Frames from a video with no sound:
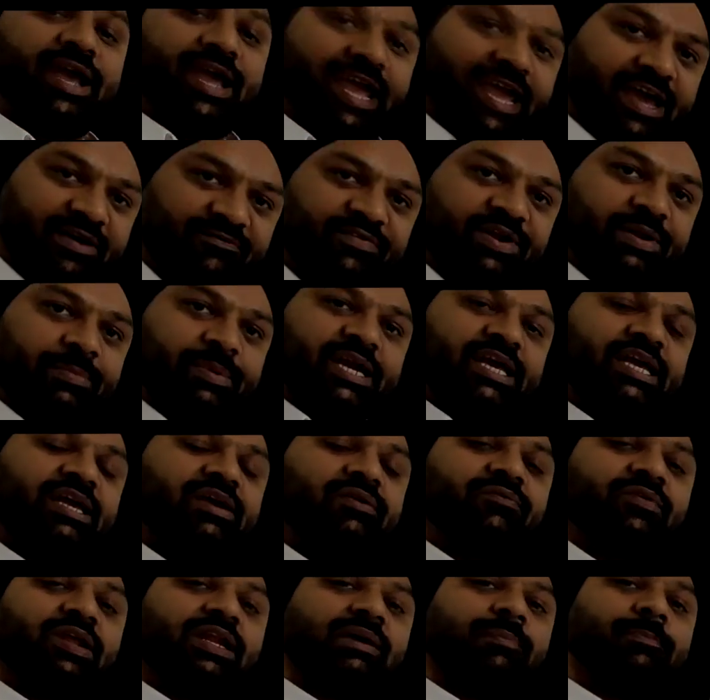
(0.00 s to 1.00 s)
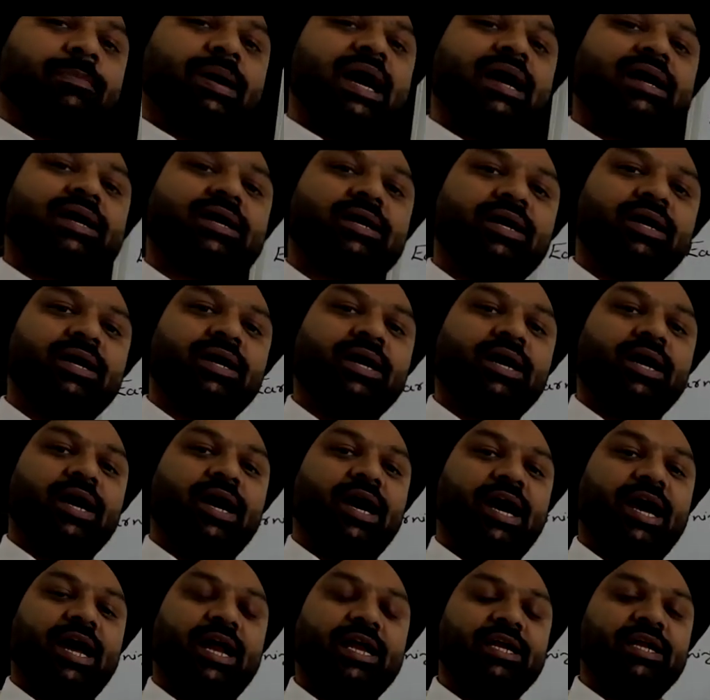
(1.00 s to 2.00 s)
Hey everybody, welcome back.
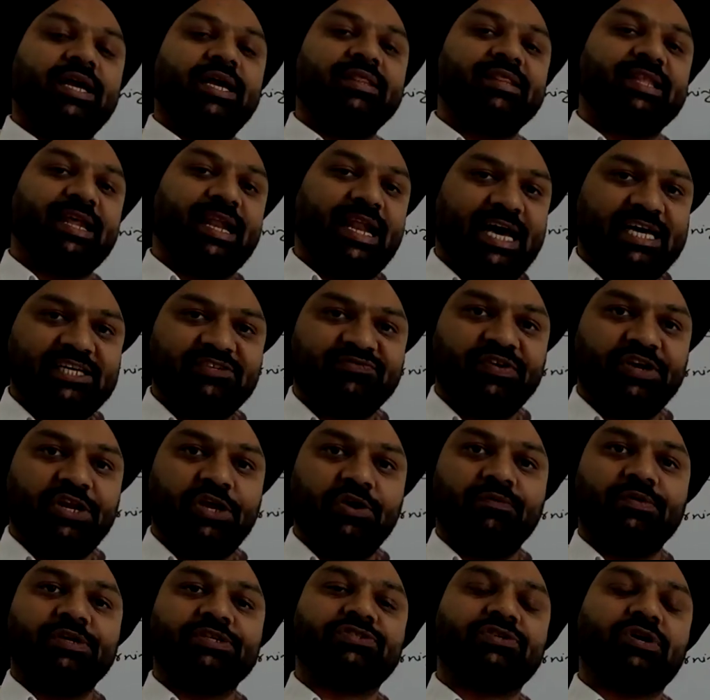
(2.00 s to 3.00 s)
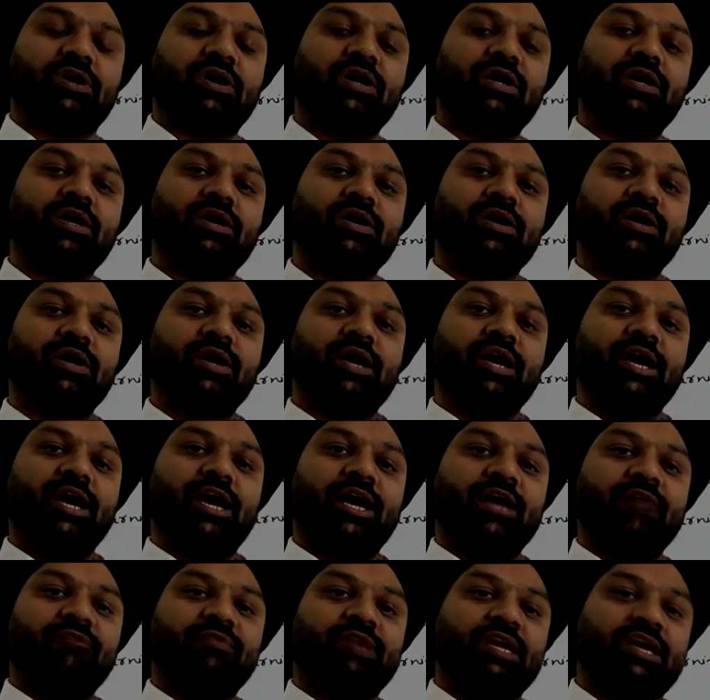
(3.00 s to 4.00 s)
And in the last video we saw
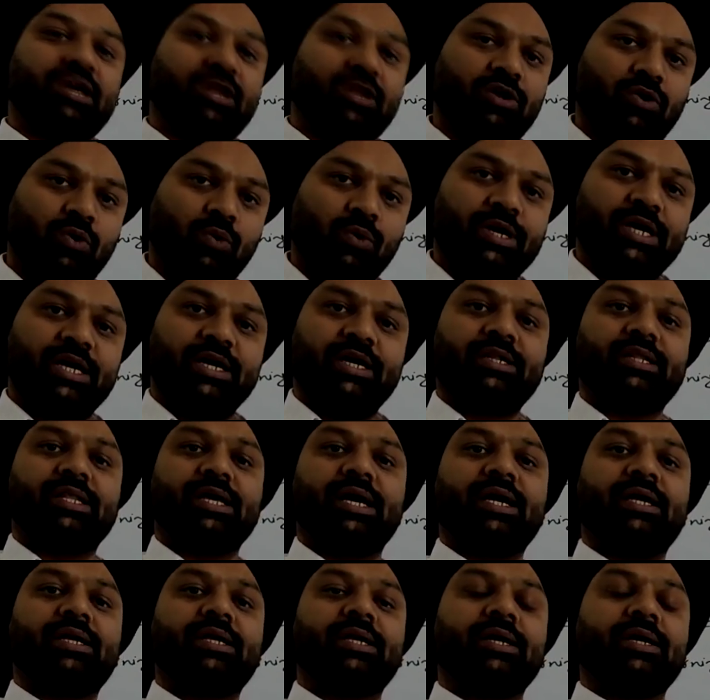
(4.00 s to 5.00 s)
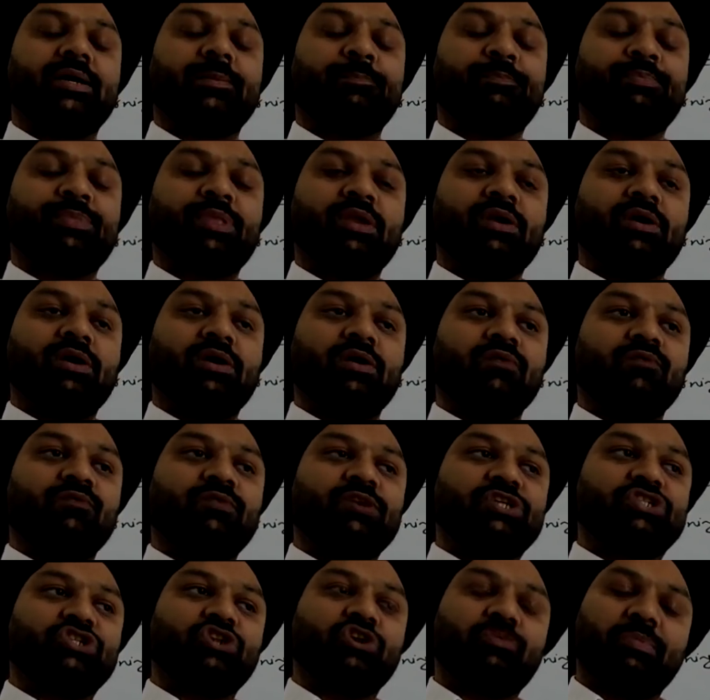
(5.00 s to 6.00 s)
and we concluded that
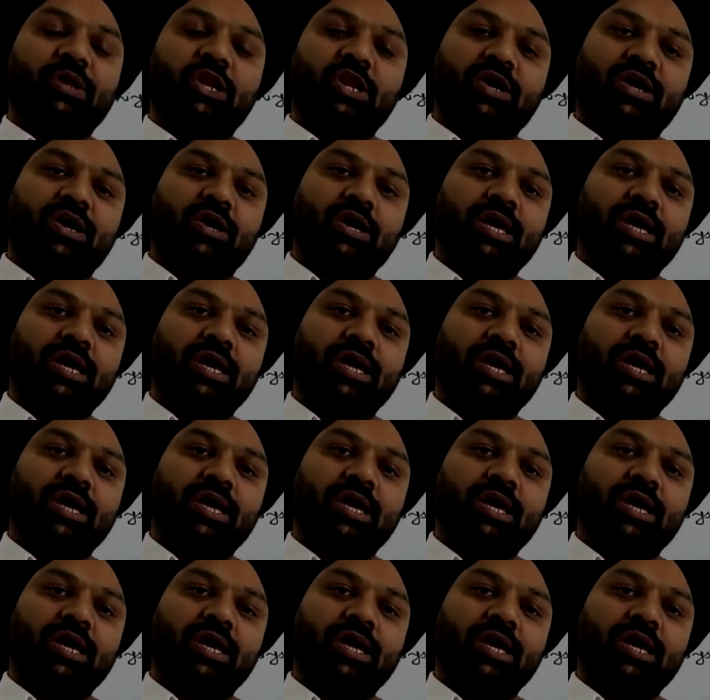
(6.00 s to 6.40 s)
we should be